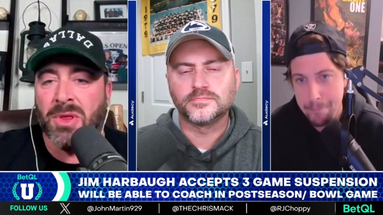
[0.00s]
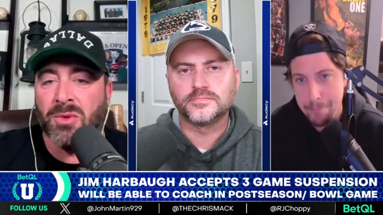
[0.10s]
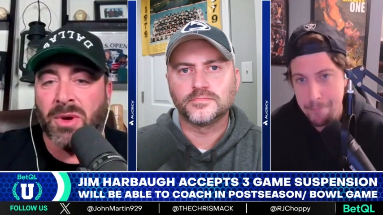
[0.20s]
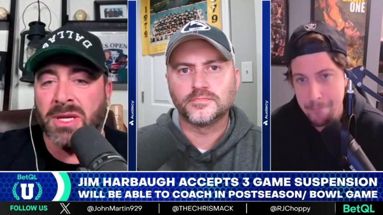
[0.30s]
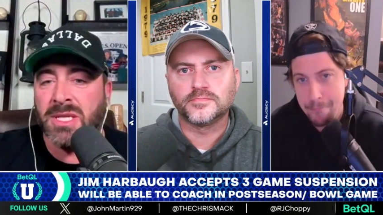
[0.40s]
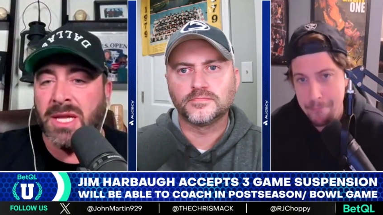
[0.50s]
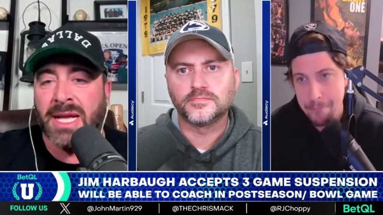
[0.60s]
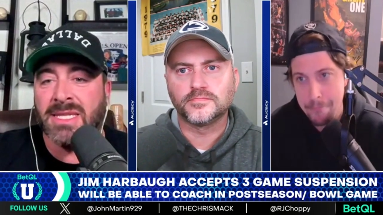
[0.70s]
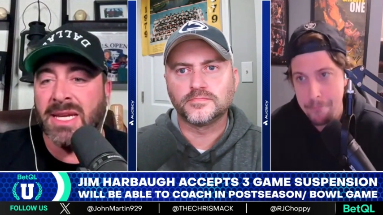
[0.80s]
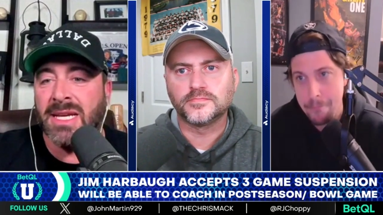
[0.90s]
Speaker 1: on the wrist, and
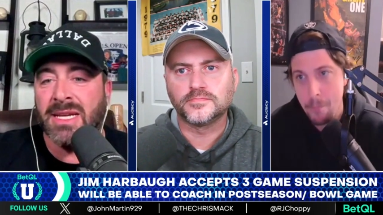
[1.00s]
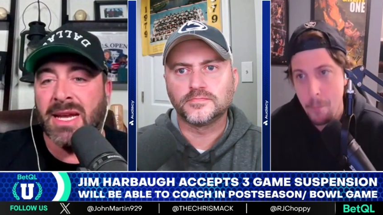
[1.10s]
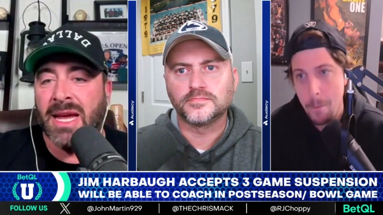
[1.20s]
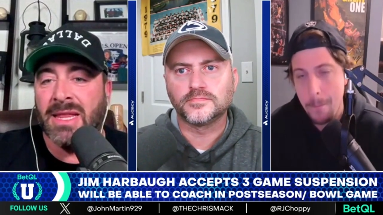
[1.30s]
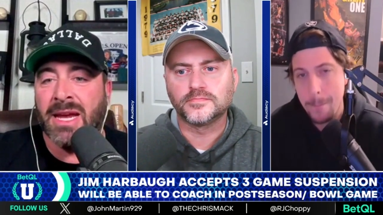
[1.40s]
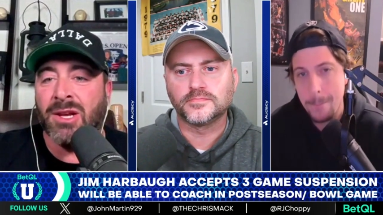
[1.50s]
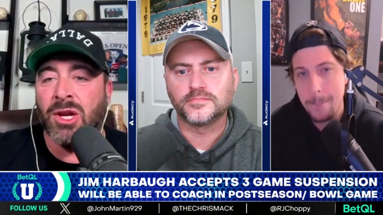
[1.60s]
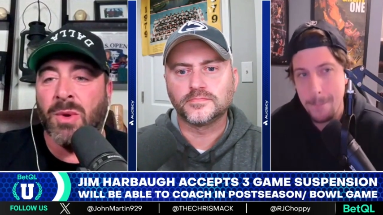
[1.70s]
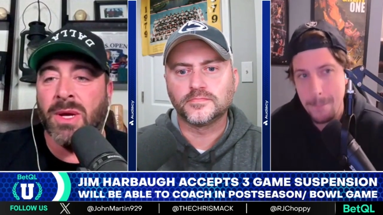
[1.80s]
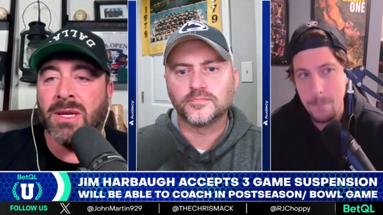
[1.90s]
that's it. And they
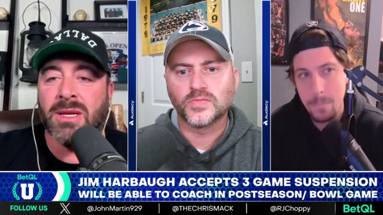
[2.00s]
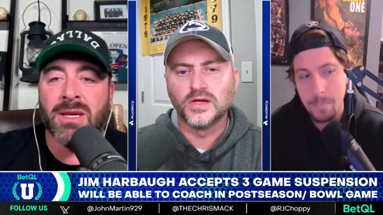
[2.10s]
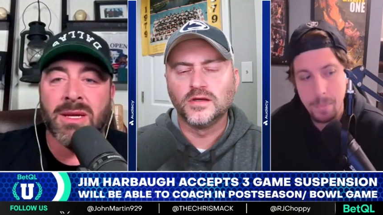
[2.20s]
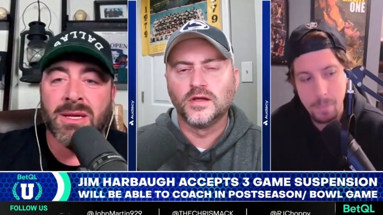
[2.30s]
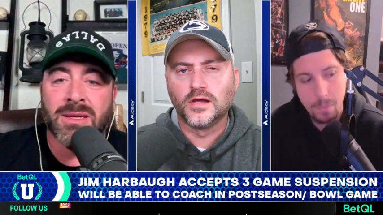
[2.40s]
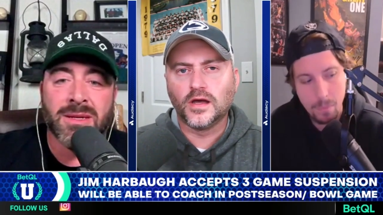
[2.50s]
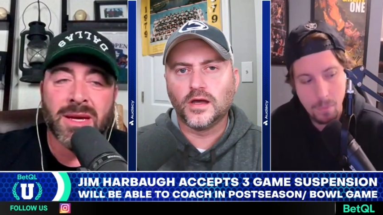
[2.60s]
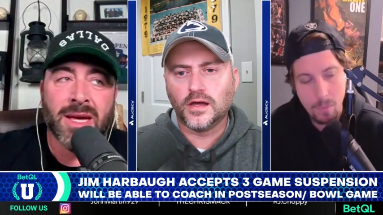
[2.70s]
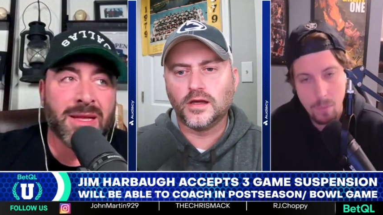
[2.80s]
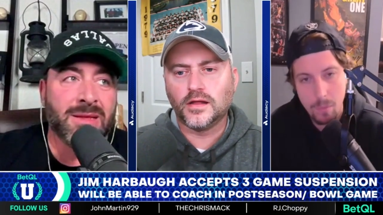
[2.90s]
knew it,
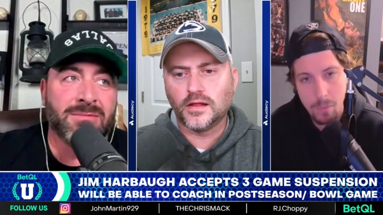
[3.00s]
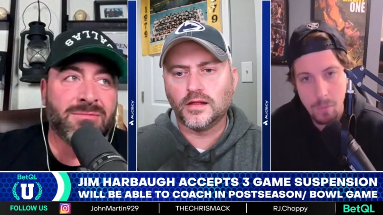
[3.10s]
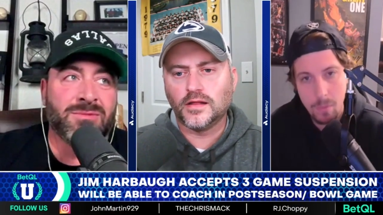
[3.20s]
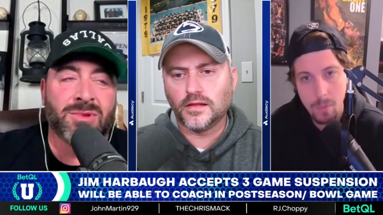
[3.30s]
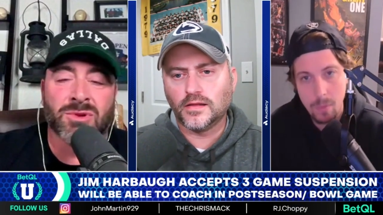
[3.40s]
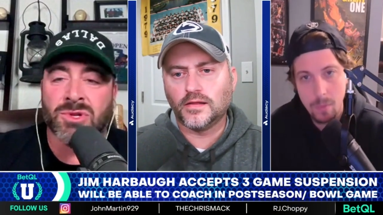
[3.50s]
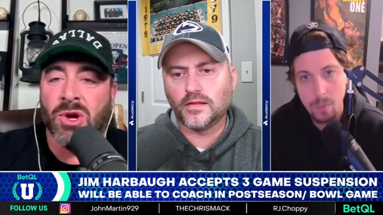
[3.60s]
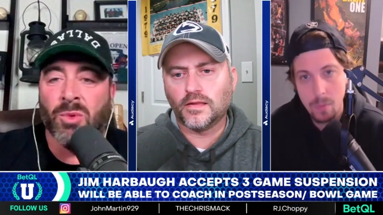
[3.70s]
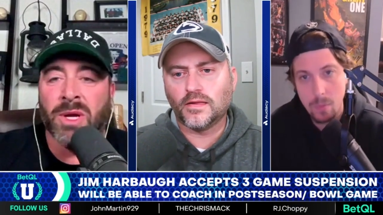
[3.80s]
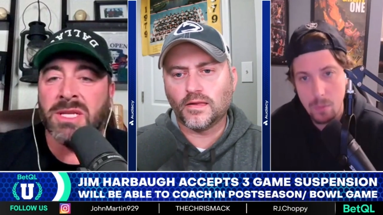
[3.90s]
and there's
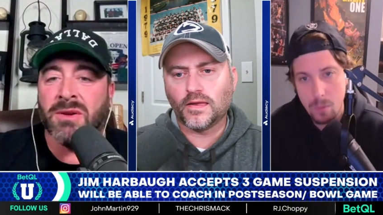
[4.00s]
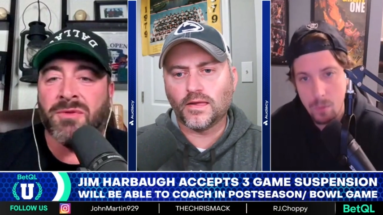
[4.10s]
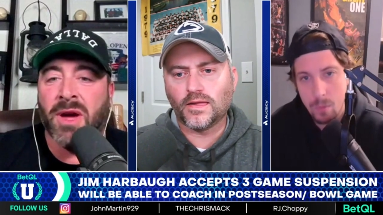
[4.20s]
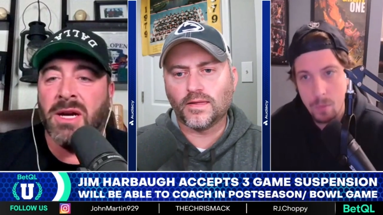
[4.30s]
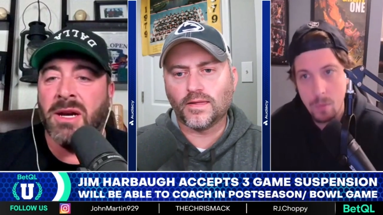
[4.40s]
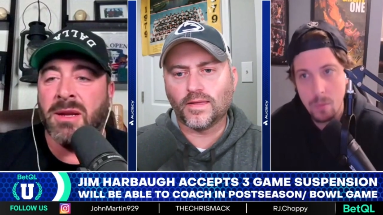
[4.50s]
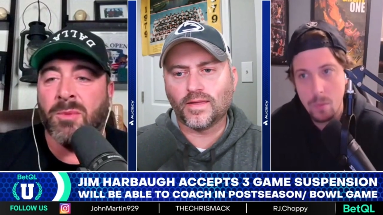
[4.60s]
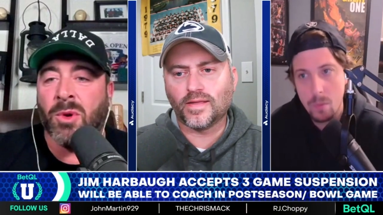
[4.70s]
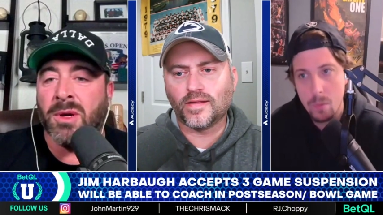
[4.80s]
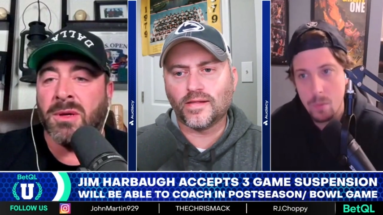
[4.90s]
no reason to fight it
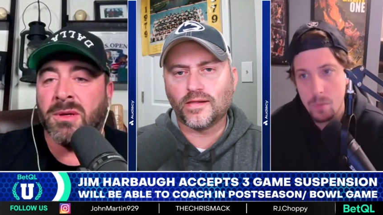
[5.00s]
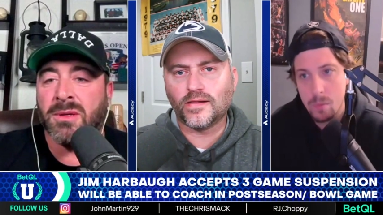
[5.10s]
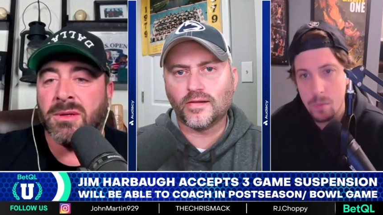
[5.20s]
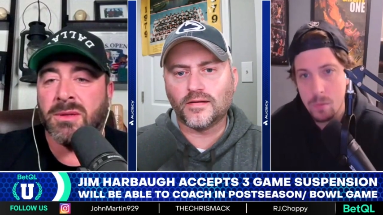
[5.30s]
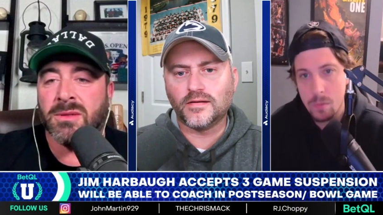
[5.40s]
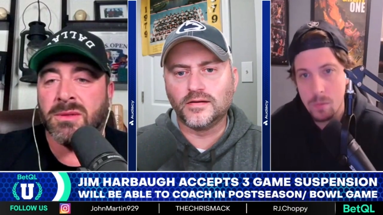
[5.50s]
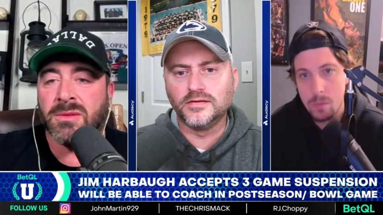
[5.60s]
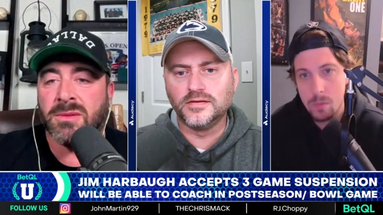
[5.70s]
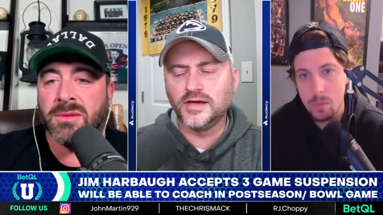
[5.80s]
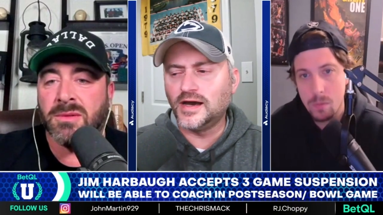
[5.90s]
anymore.
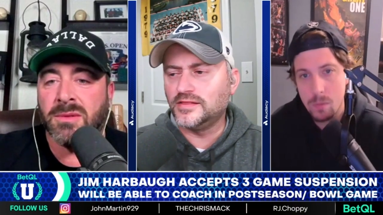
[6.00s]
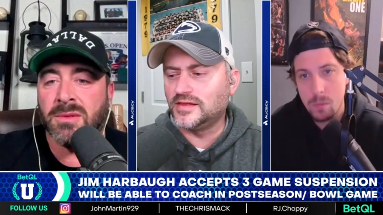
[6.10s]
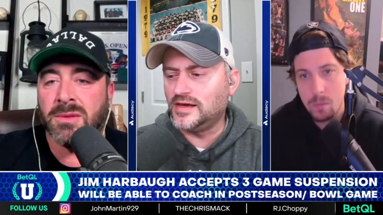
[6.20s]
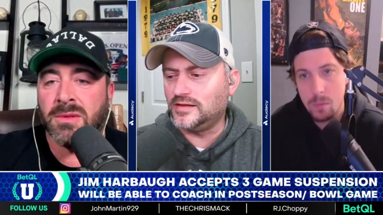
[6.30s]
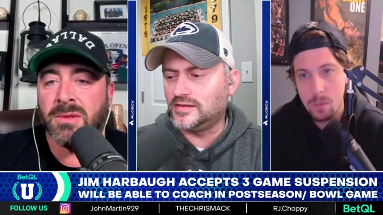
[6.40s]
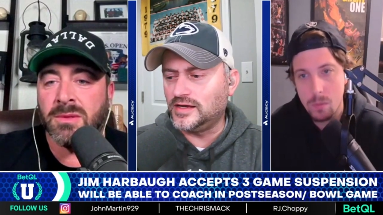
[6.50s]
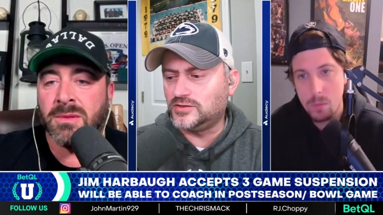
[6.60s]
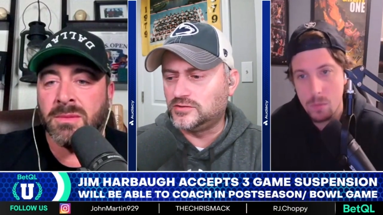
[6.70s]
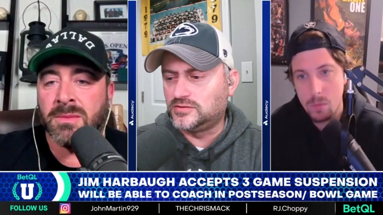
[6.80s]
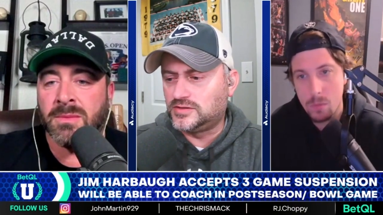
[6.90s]
Speaker 2: Yeah, they they
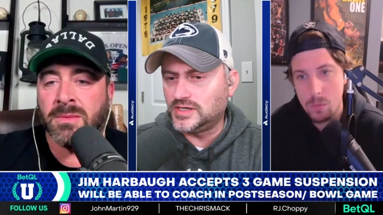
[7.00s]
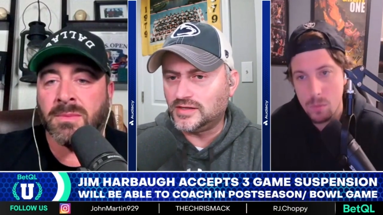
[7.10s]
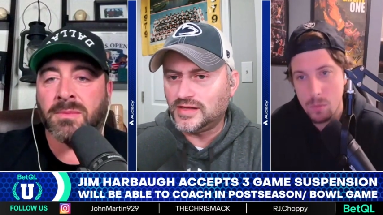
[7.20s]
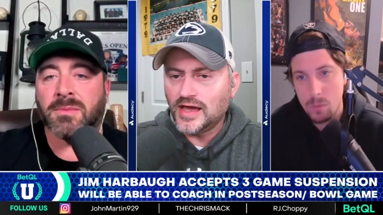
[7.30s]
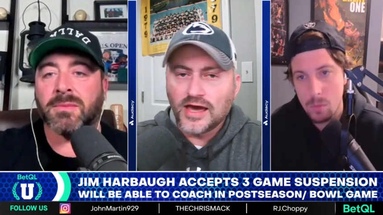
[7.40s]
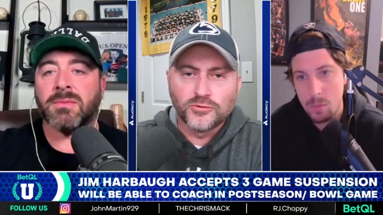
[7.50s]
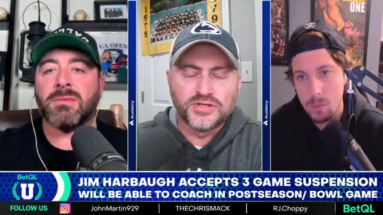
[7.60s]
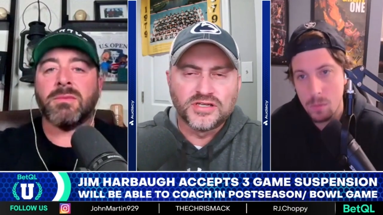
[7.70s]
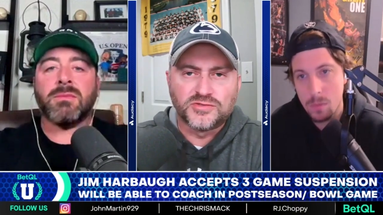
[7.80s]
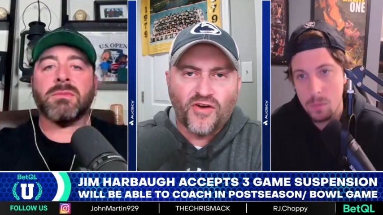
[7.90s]
did they handled
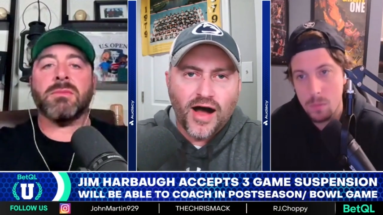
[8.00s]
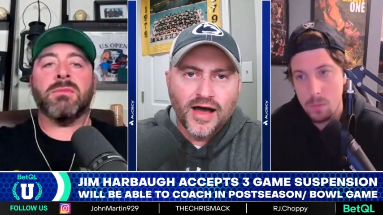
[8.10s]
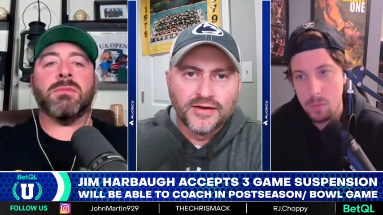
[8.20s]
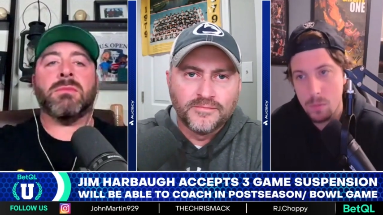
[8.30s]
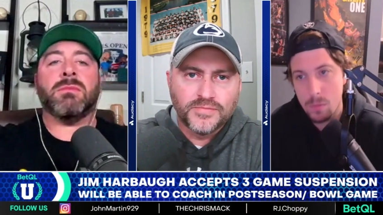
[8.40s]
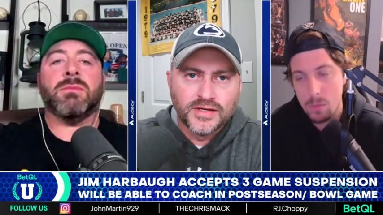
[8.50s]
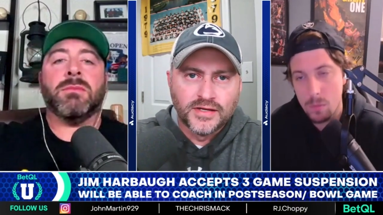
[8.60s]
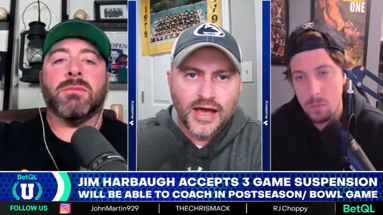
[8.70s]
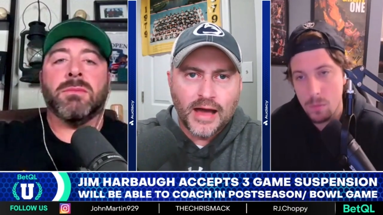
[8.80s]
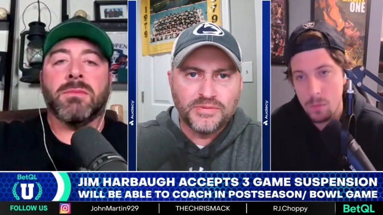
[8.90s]
things fine
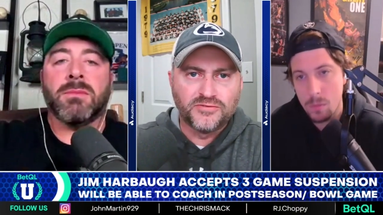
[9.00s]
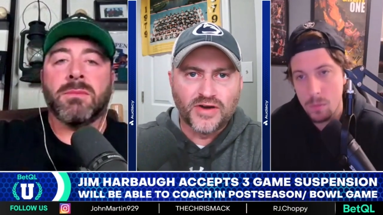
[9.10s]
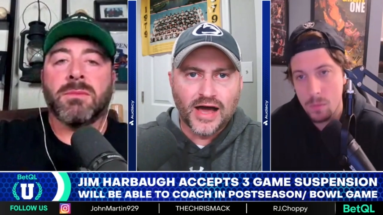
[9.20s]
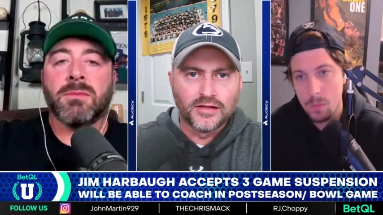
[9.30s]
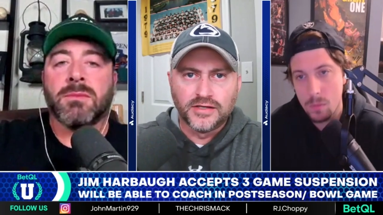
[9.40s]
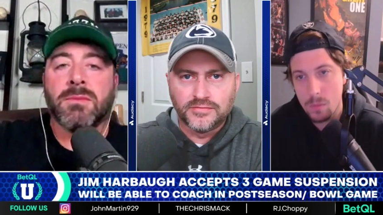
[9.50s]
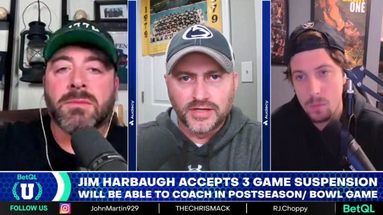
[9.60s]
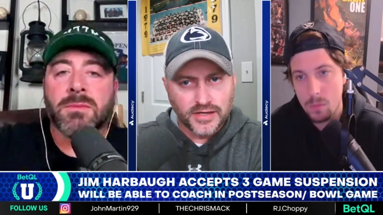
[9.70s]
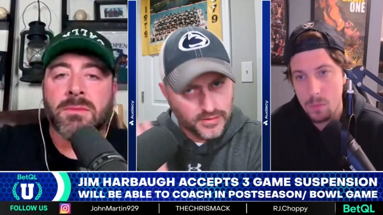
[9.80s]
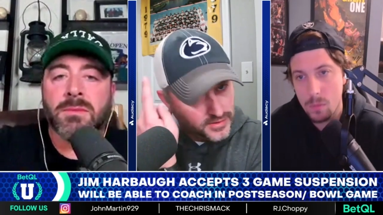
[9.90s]
in Happy Valley.
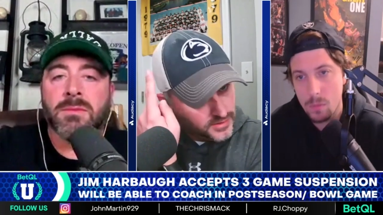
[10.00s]
They